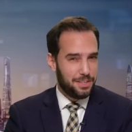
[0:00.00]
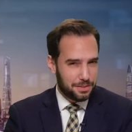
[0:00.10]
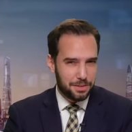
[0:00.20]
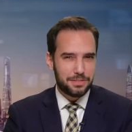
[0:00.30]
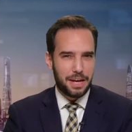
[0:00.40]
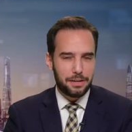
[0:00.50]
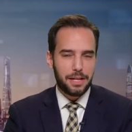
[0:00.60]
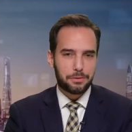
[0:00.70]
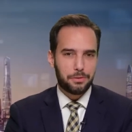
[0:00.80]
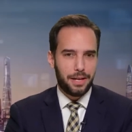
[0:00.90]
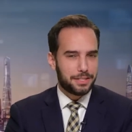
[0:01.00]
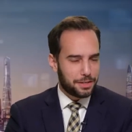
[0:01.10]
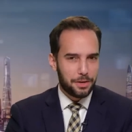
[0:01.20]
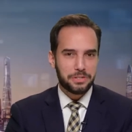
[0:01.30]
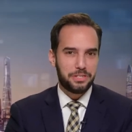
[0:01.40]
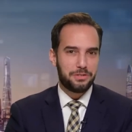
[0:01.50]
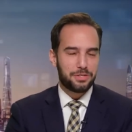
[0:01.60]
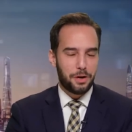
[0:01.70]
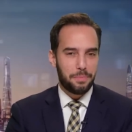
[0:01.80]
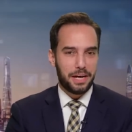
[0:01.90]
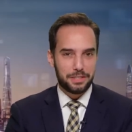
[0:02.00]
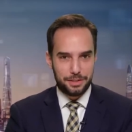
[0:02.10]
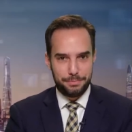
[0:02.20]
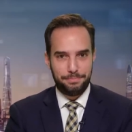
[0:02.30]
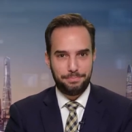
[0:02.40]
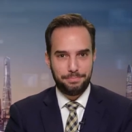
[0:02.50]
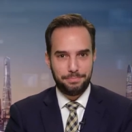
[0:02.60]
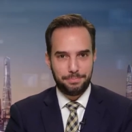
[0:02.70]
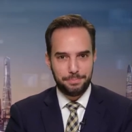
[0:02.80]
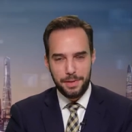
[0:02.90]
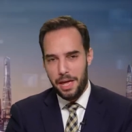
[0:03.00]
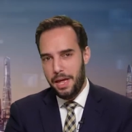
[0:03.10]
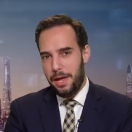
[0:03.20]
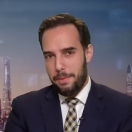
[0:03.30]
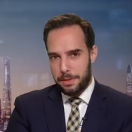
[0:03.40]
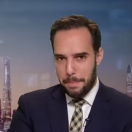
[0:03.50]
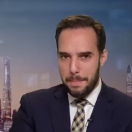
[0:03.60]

Turns out electrolytes can only do so much. But the